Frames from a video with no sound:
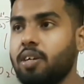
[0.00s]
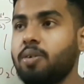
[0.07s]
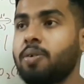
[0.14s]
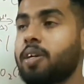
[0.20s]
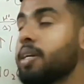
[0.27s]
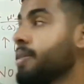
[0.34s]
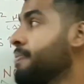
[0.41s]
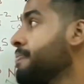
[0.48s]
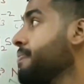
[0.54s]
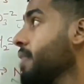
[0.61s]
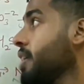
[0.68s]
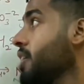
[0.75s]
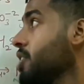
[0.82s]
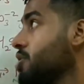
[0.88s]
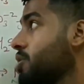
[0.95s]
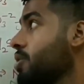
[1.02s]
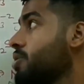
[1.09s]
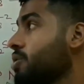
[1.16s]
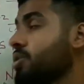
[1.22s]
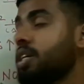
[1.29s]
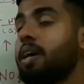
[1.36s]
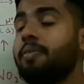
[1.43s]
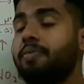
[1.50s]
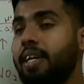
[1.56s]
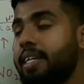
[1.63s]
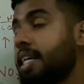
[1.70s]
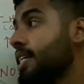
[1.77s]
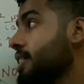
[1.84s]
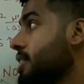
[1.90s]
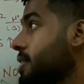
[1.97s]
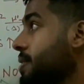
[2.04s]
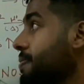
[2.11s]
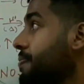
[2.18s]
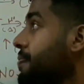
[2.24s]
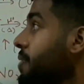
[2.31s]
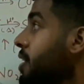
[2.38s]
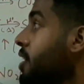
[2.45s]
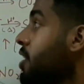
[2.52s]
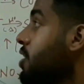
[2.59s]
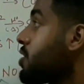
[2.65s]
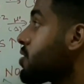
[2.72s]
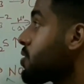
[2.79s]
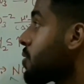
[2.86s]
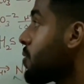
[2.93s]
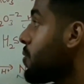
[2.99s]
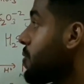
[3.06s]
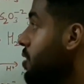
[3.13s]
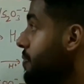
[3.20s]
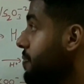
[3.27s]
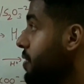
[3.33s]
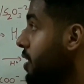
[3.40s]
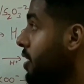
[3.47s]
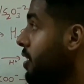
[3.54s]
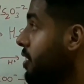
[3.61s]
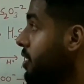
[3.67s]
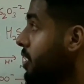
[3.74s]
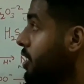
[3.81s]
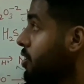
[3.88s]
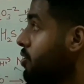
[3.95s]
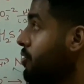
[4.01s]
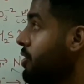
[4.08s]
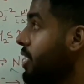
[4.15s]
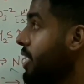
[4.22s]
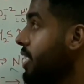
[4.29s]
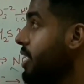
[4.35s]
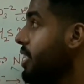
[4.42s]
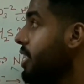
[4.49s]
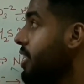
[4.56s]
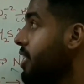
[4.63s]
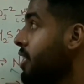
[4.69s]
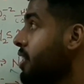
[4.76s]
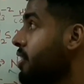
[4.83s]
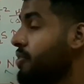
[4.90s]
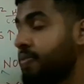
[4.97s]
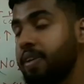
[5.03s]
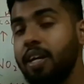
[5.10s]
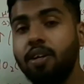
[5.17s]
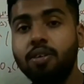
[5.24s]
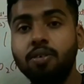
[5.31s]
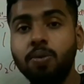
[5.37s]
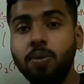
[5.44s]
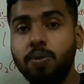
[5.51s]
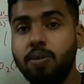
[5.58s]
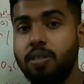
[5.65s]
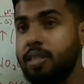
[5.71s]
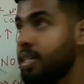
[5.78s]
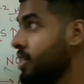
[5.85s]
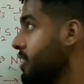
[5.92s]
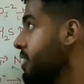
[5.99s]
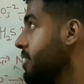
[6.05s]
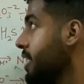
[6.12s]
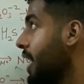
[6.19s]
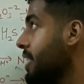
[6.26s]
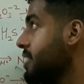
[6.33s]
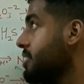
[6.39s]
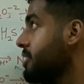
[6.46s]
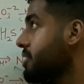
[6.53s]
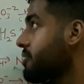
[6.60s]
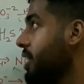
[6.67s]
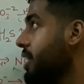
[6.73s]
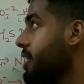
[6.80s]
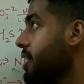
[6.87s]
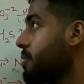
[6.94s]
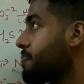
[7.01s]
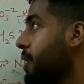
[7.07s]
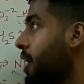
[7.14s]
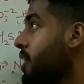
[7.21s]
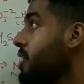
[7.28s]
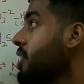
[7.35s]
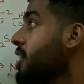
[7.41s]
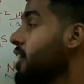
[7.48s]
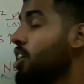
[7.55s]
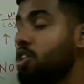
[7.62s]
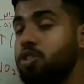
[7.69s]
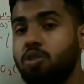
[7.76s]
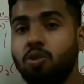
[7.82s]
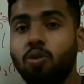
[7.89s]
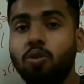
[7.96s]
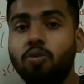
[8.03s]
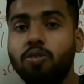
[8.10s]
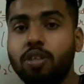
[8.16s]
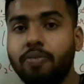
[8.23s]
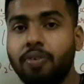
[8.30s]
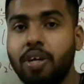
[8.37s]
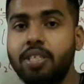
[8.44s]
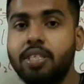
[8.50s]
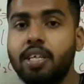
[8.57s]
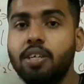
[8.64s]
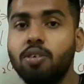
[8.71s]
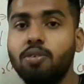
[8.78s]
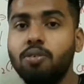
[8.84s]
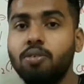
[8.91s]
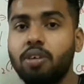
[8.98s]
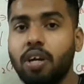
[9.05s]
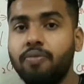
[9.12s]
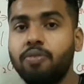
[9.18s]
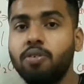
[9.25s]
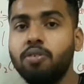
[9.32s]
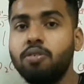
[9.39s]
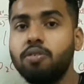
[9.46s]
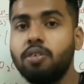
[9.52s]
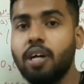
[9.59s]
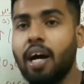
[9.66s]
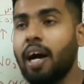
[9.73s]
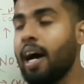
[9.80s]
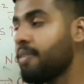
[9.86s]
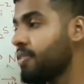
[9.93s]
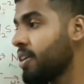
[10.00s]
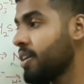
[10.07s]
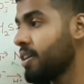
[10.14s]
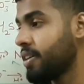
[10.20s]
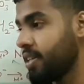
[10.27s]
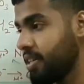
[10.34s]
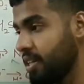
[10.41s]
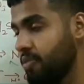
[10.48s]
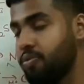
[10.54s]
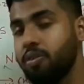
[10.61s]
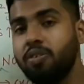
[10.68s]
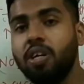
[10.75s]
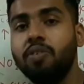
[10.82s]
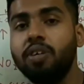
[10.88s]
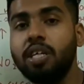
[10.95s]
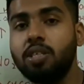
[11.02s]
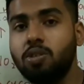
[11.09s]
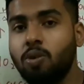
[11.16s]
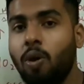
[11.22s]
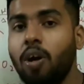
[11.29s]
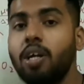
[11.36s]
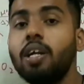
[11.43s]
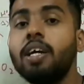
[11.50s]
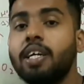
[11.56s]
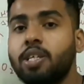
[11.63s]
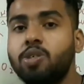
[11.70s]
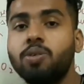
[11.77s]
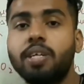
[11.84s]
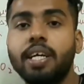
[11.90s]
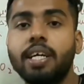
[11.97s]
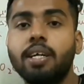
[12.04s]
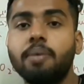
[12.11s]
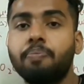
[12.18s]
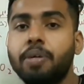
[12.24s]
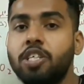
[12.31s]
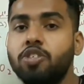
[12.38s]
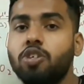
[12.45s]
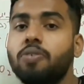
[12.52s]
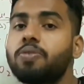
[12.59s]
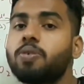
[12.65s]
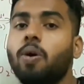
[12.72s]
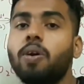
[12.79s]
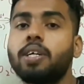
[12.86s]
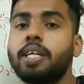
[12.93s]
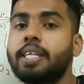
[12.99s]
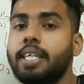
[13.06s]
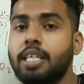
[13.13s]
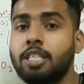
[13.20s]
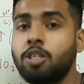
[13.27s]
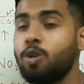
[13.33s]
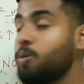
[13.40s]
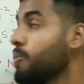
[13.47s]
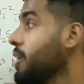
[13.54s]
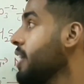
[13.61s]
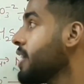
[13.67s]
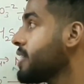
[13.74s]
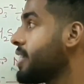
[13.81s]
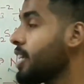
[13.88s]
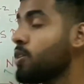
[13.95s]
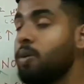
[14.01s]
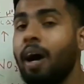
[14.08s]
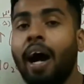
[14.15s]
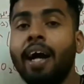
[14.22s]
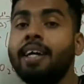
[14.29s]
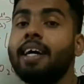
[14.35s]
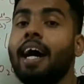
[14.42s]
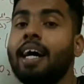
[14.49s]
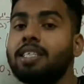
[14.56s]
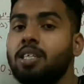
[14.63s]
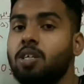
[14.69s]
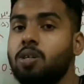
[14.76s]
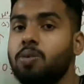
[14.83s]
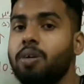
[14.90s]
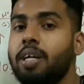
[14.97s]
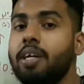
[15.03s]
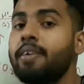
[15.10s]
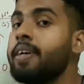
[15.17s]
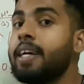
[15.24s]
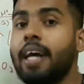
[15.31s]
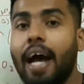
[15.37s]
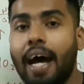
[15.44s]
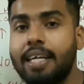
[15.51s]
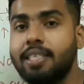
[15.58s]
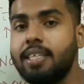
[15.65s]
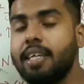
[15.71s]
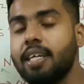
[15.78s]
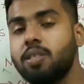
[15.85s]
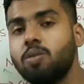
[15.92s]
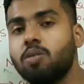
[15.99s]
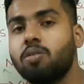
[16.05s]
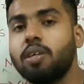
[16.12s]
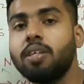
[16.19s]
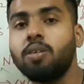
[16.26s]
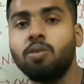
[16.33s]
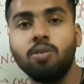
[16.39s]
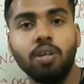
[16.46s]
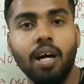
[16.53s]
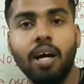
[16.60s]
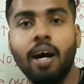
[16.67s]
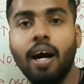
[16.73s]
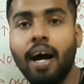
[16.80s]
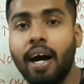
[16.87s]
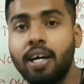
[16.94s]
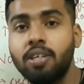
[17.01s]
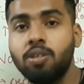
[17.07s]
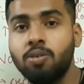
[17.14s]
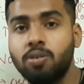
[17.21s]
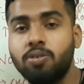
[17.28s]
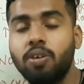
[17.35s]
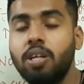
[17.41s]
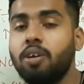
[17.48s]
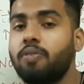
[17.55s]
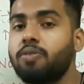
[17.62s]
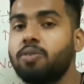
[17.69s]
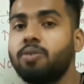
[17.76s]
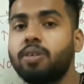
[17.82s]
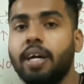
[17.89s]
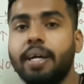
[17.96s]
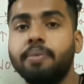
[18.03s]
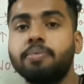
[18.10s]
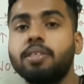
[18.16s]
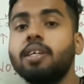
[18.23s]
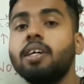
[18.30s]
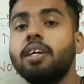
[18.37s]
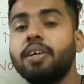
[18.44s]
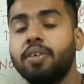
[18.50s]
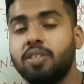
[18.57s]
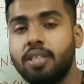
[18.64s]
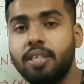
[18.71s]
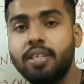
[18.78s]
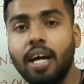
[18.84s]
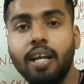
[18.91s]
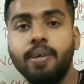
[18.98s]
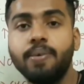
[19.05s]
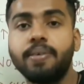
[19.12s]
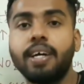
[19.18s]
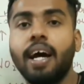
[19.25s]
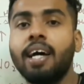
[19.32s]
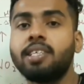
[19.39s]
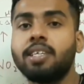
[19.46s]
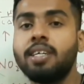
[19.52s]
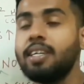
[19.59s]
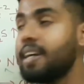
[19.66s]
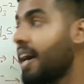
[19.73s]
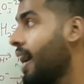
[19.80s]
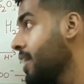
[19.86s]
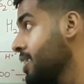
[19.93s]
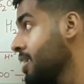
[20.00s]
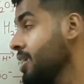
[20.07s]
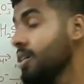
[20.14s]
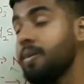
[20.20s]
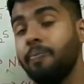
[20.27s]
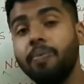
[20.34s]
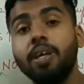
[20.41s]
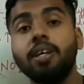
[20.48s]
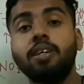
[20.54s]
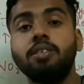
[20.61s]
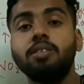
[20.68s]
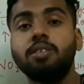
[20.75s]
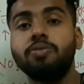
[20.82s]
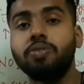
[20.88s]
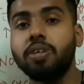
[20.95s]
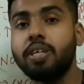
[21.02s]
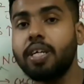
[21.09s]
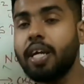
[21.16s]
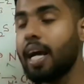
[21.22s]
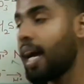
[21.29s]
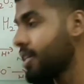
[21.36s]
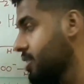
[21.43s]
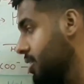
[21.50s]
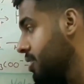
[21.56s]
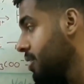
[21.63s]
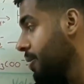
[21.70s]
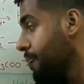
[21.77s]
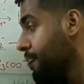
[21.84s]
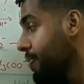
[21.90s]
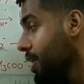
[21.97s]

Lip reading: Okay, so those are wet tests. So today we'll do the acidic radical part. So the first thing if you're given a salt, you take a pinch of salt in test tube, then you add acid to it. Acid, as you can know, are usually of two types: the dilute acid and the concentrated acid.